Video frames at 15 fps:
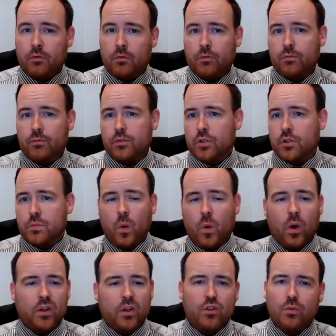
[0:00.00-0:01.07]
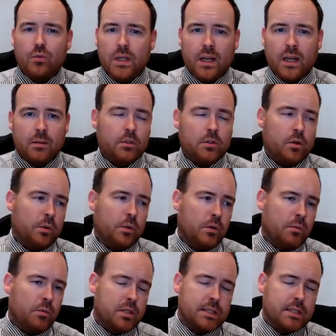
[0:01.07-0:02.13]
I've just bought a new
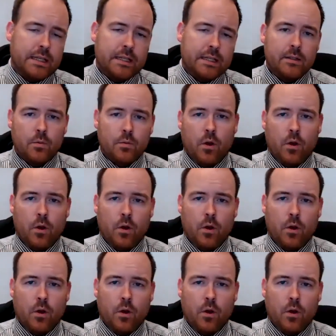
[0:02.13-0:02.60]
BMW, Mercedes,